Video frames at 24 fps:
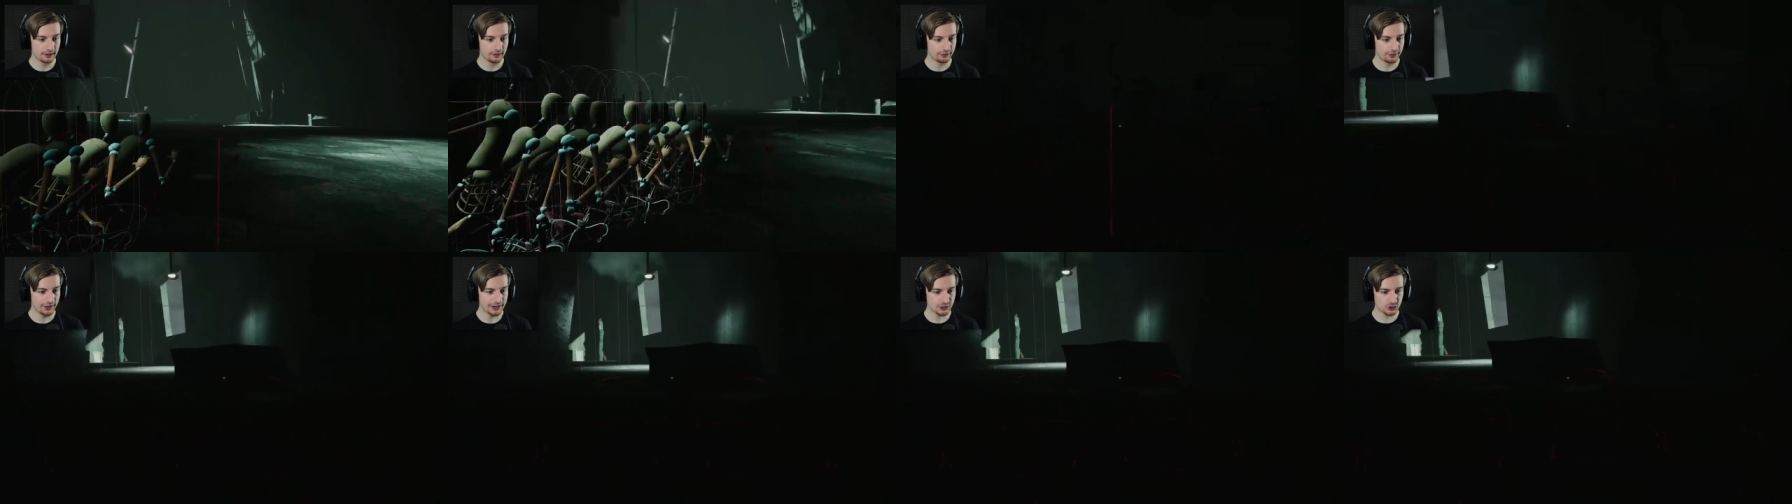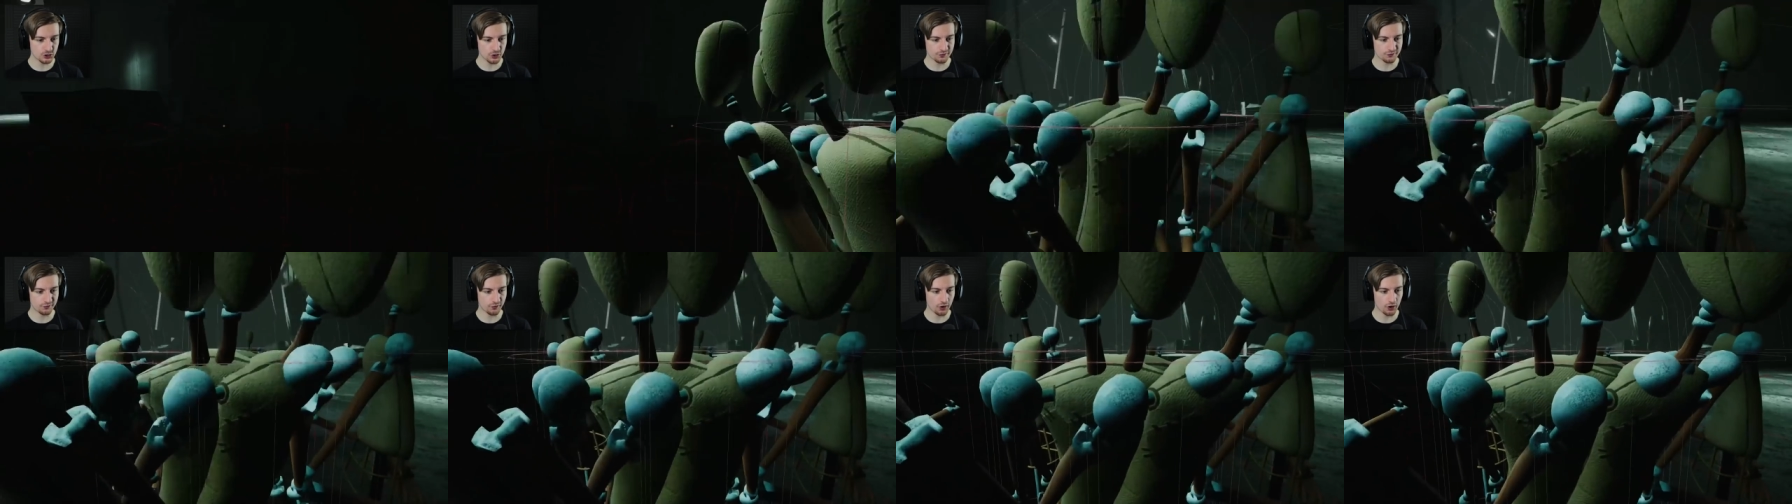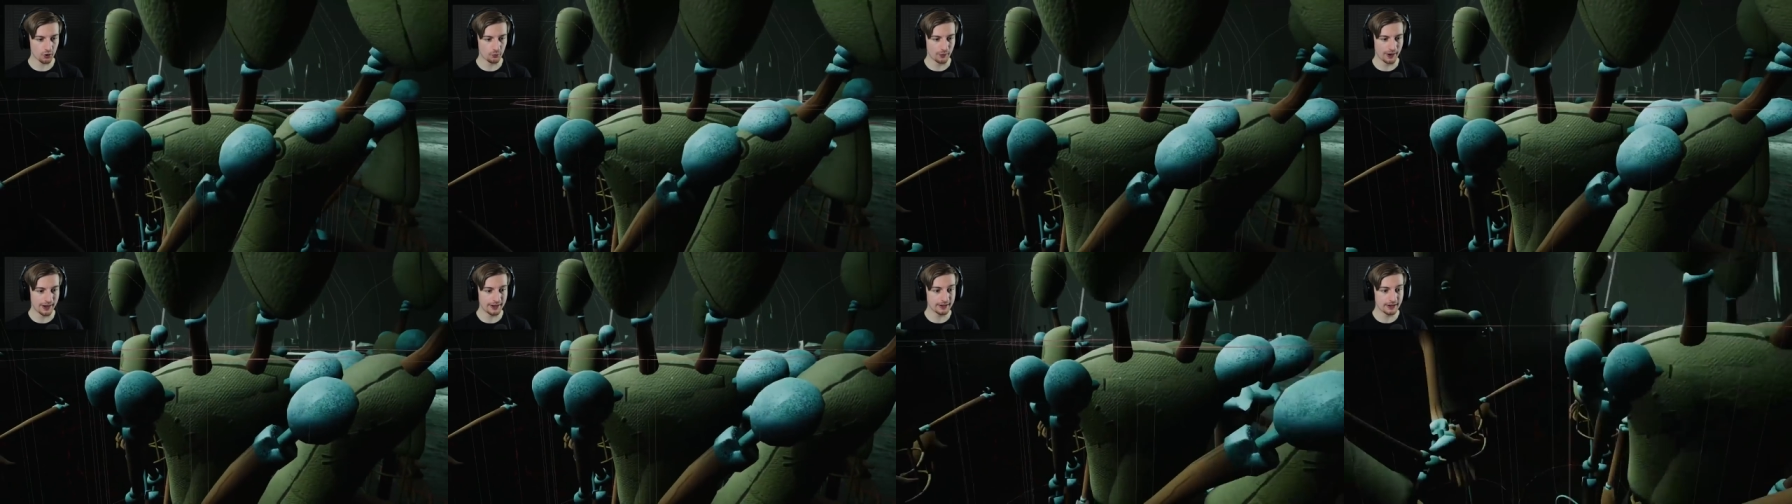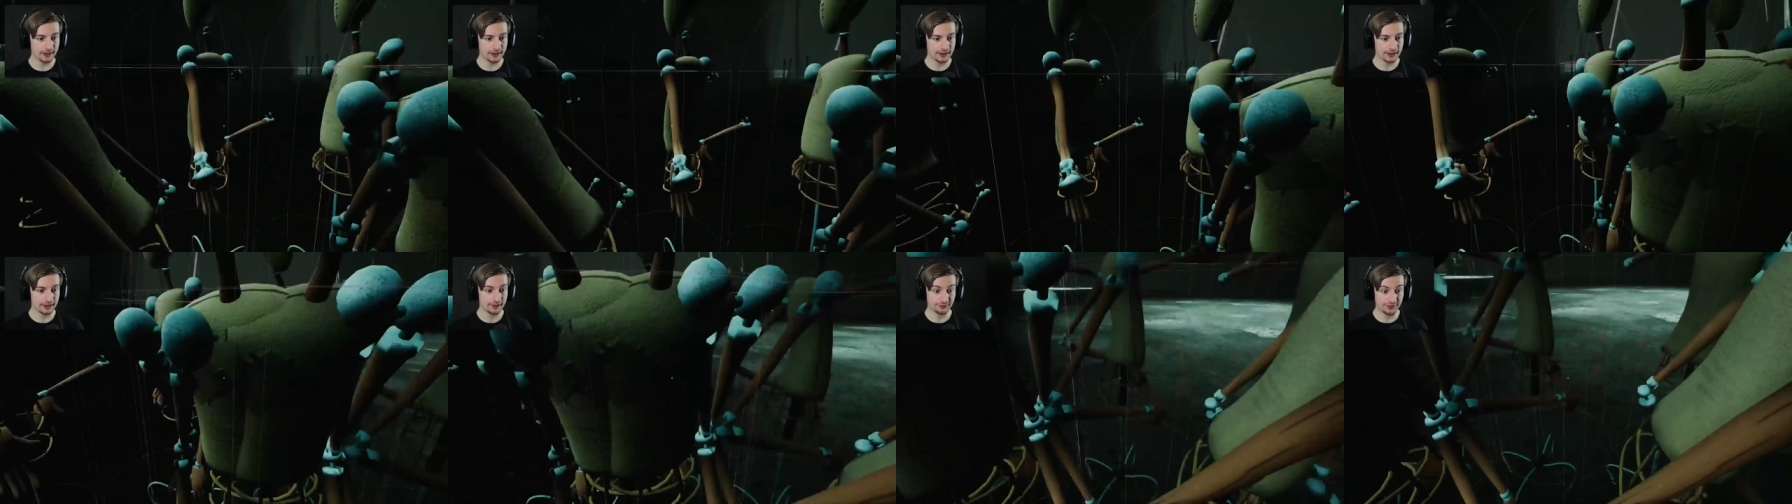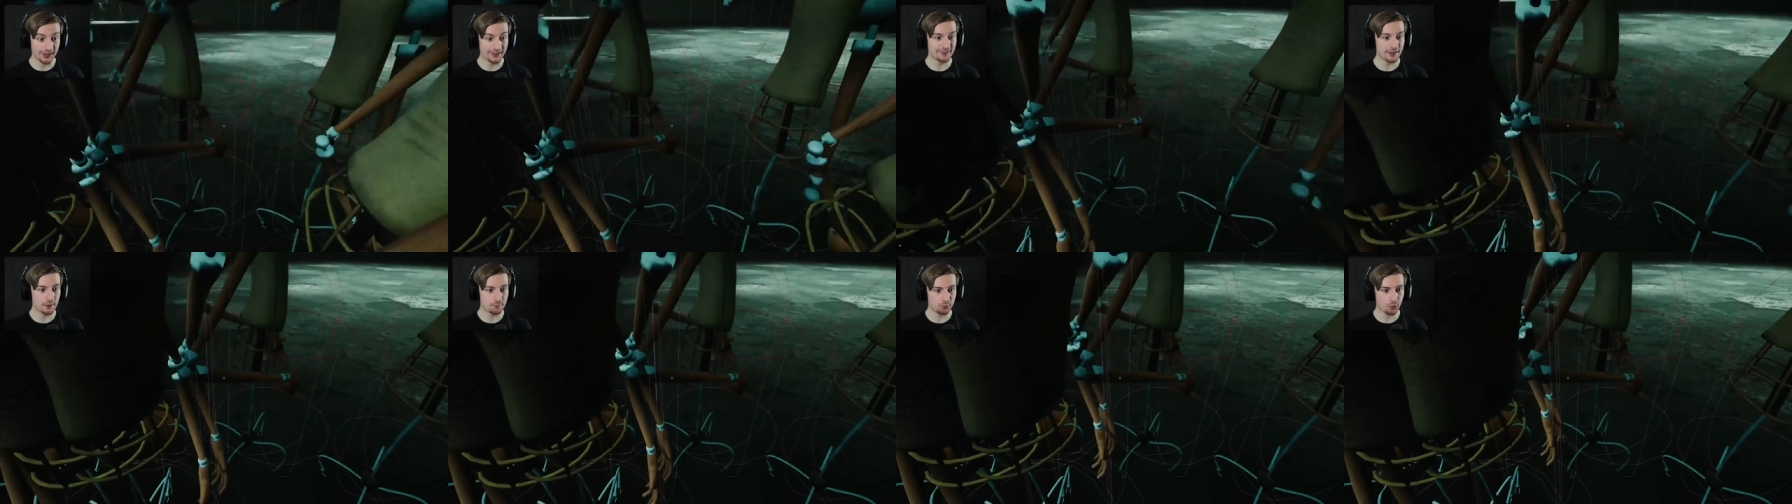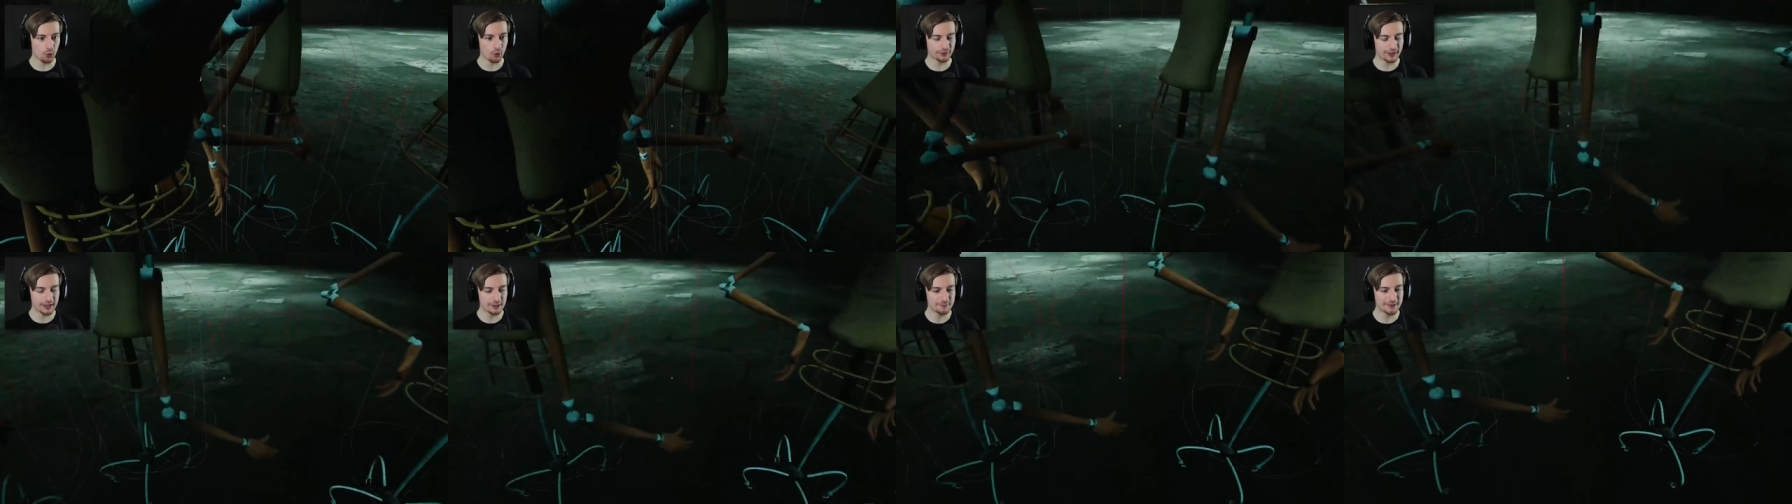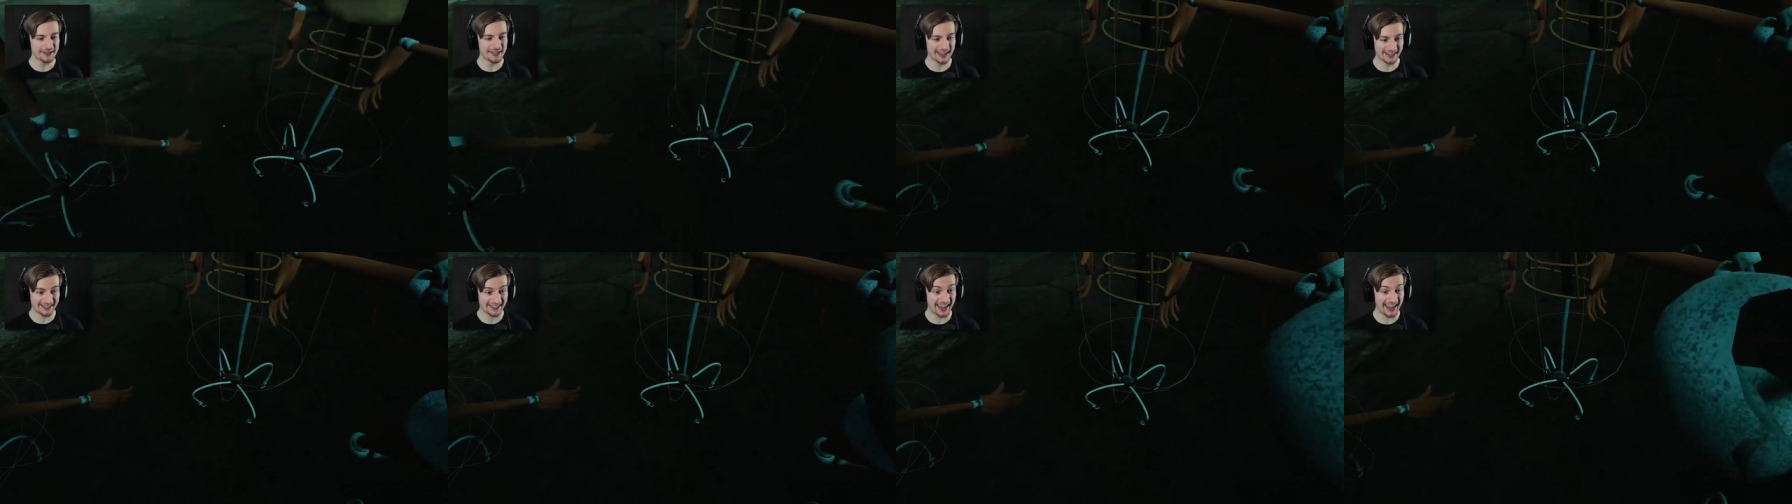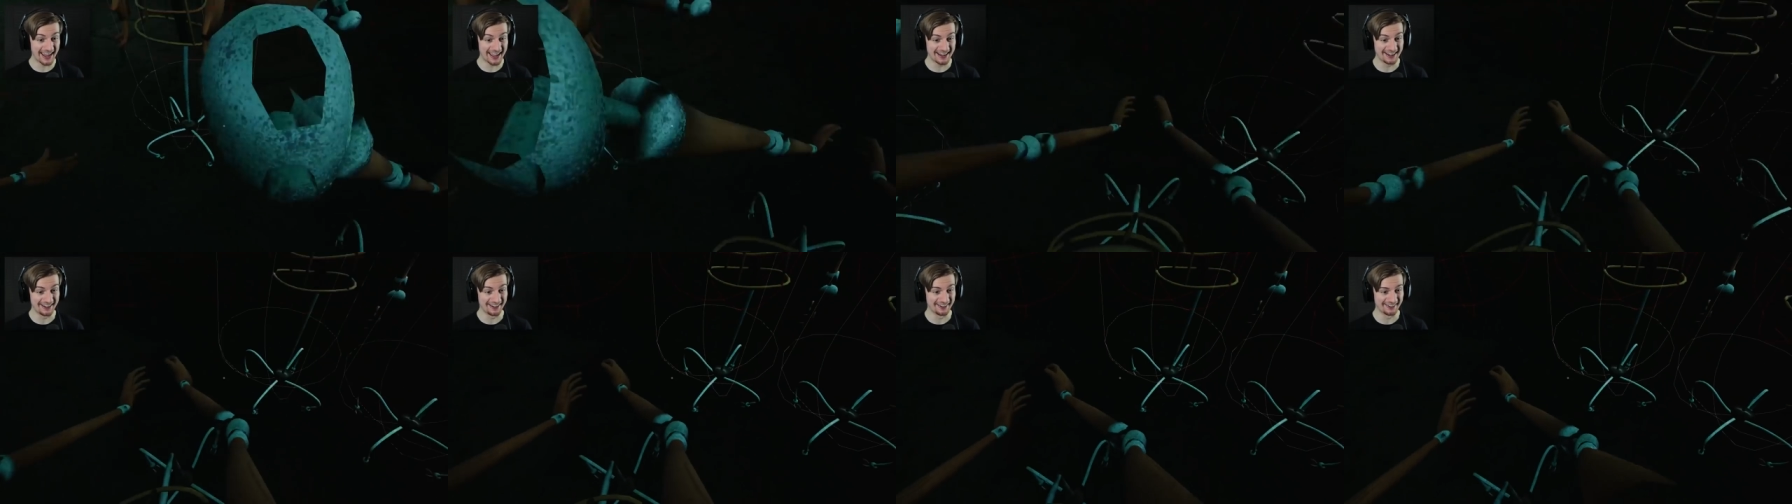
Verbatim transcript: they should follow it. Then they're blocking me again.